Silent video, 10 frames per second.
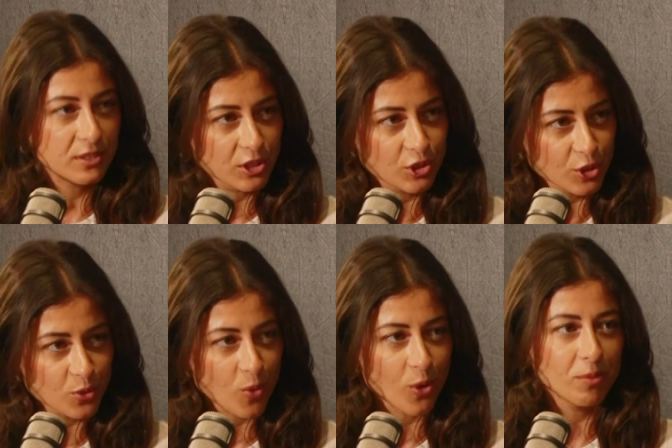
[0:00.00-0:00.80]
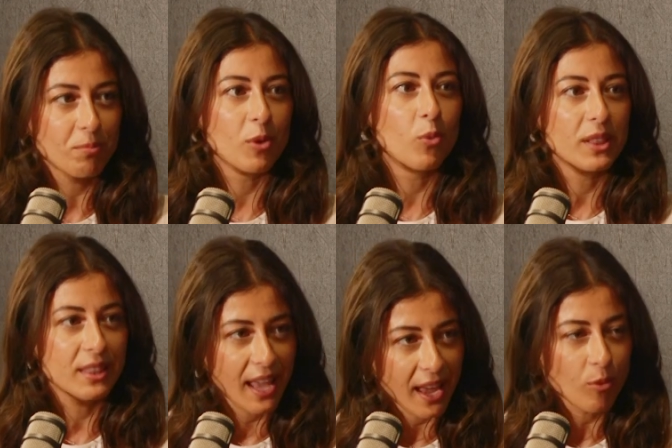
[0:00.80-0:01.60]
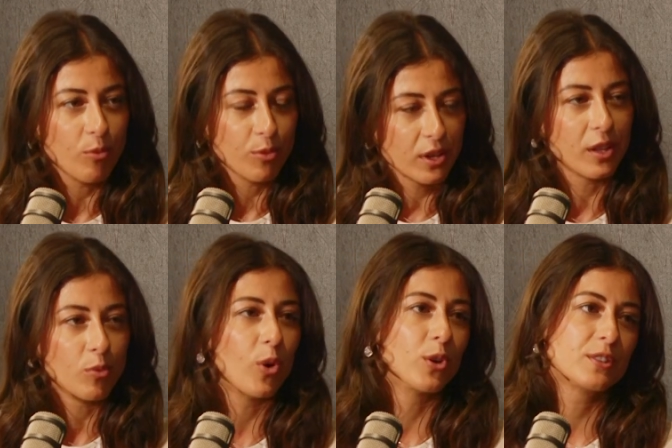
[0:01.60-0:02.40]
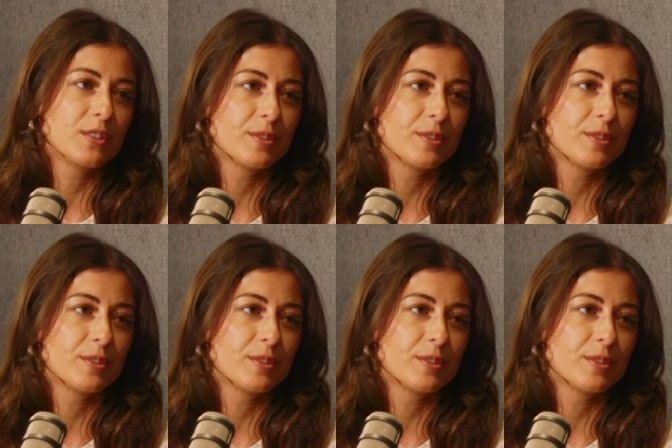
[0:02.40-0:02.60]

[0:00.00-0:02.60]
the teachers want, but what they really want.